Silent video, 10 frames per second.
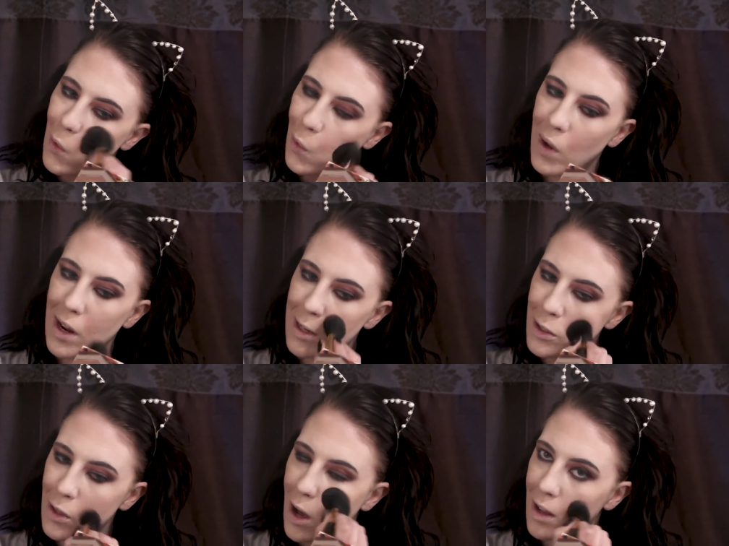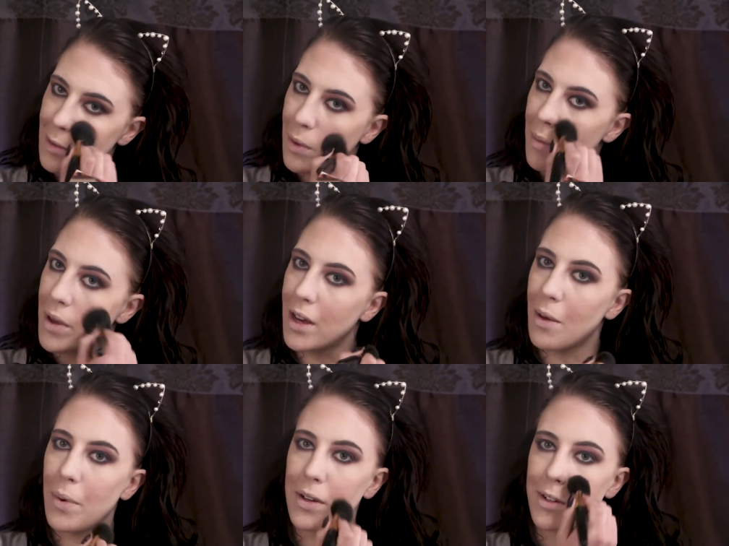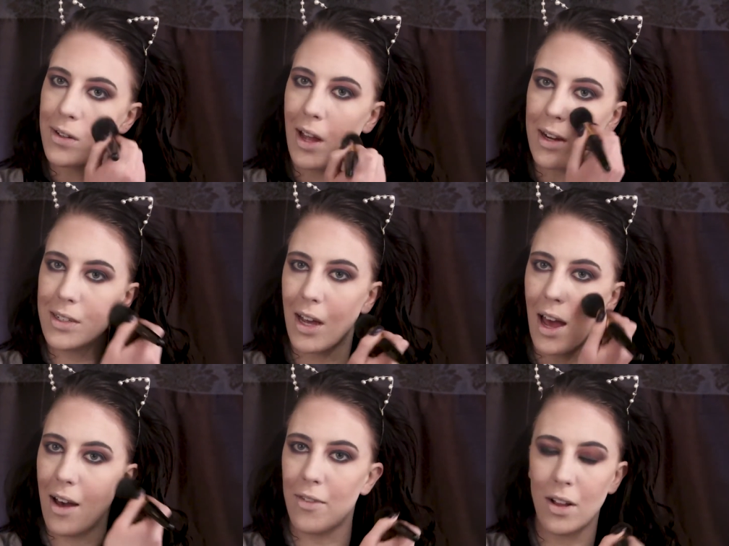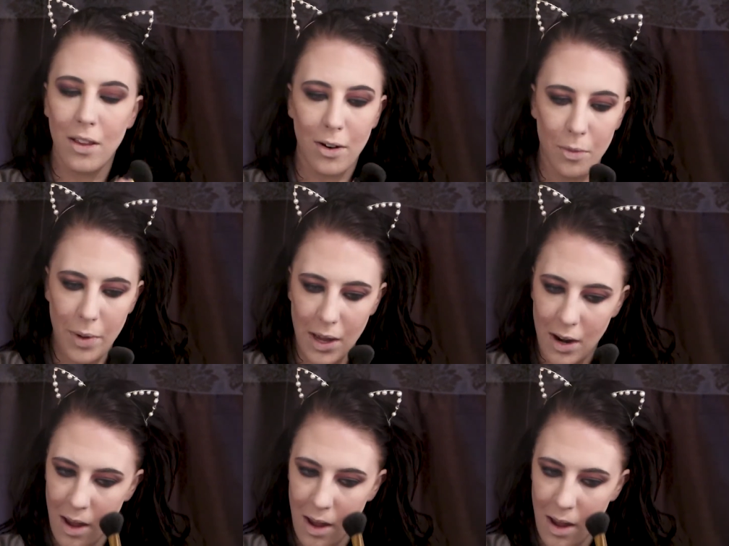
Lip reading: when I do cosplay makeup, I do like to have a little bit